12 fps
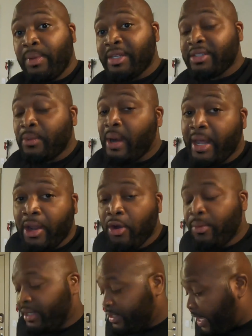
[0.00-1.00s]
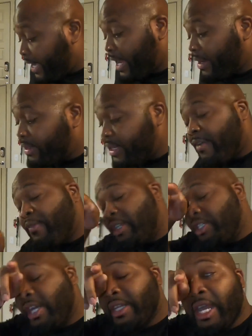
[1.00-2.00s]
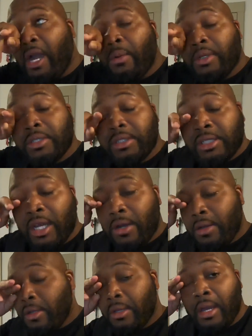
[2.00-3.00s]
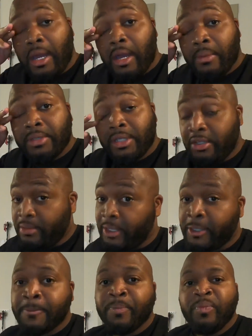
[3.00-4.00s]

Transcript: busted wide open. So I got to definitely check that one. So, excuse me.